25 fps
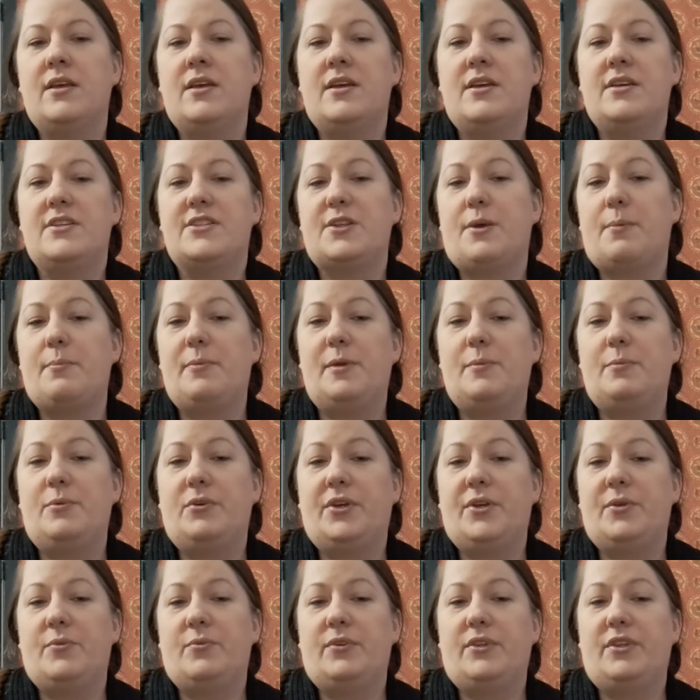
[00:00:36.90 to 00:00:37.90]
Some people
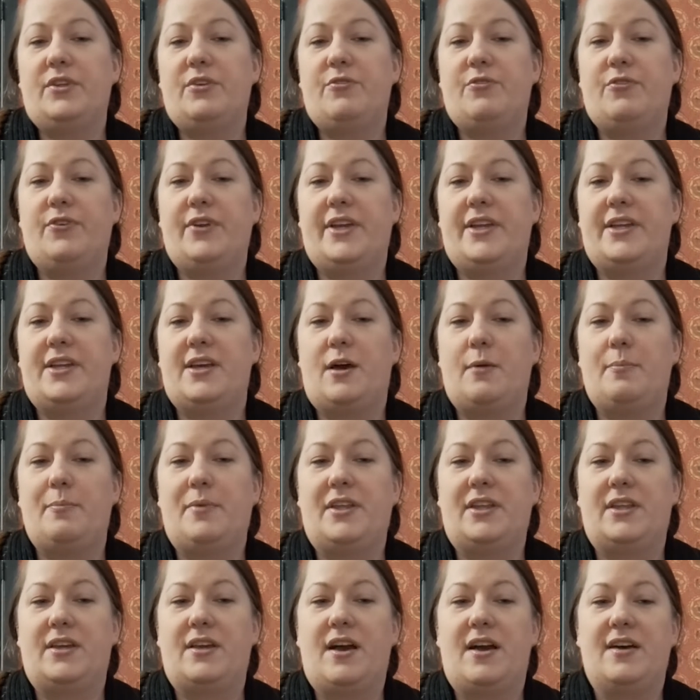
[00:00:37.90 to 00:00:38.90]
get really freaked out by
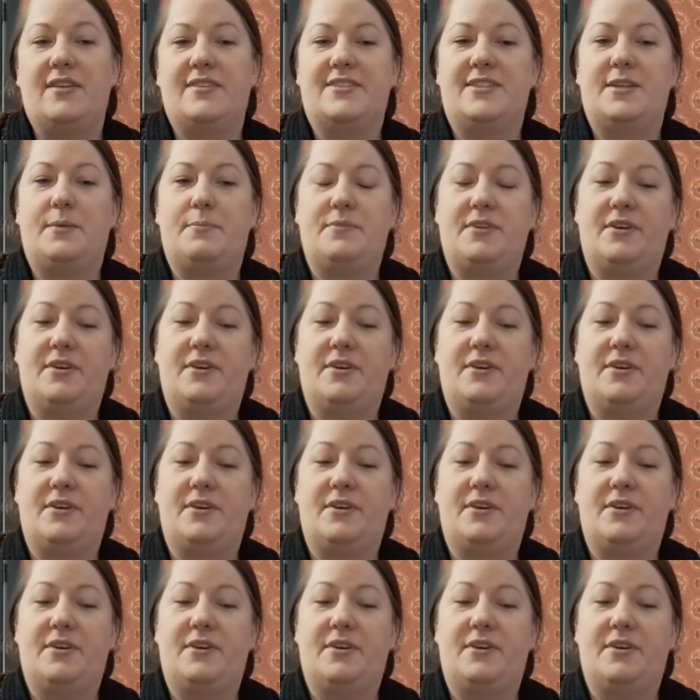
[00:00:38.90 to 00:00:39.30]
the concept